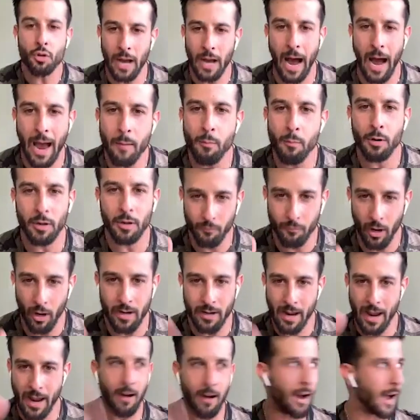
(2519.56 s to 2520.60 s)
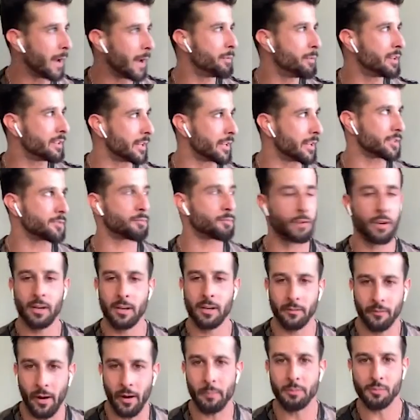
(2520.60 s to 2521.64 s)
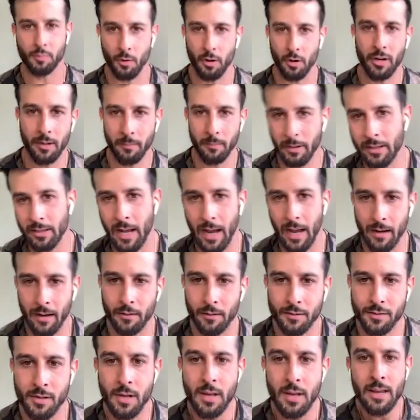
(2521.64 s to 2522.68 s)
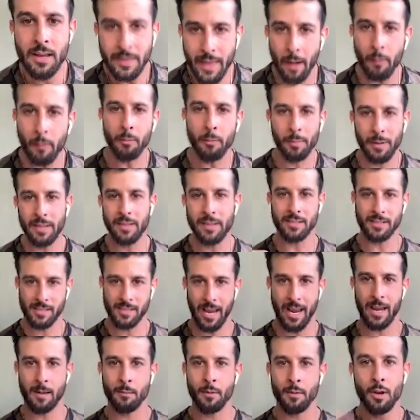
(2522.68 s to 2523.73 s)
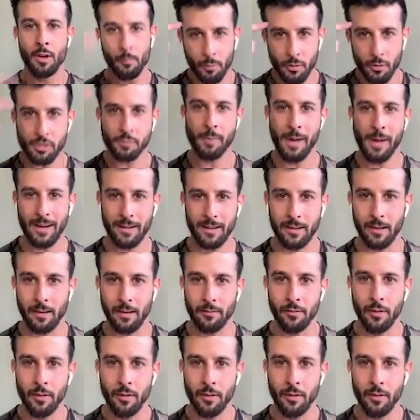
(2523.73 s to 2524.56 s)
I would right now. I'd be desperate if I was working at McDonald's. That would be the same perspective